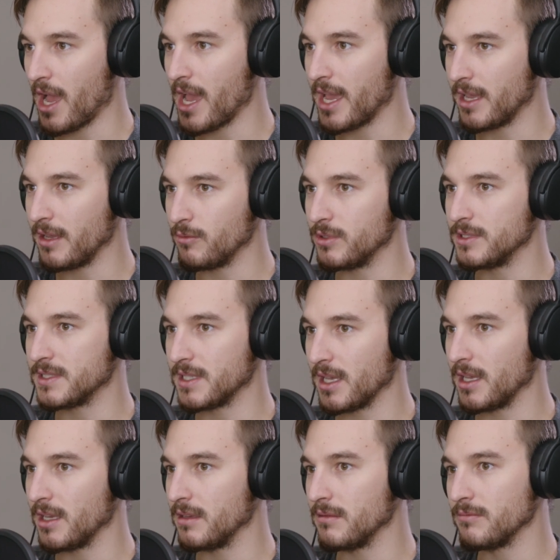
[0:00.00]
I would
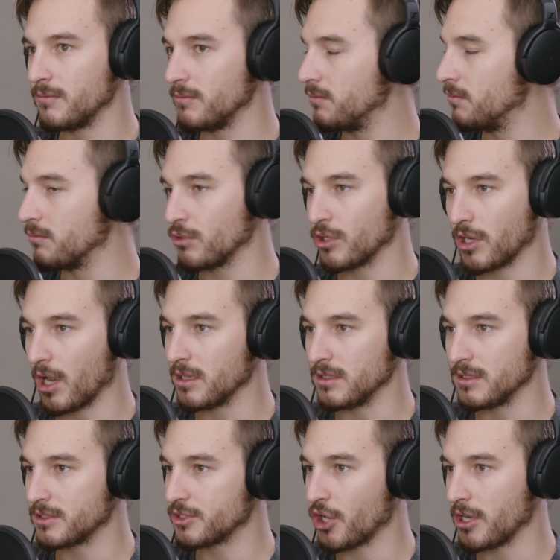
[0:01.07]
say
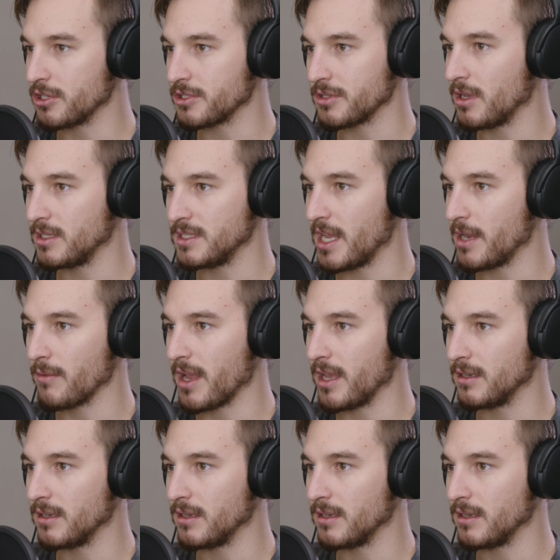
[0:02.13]
regardless charge a day rate.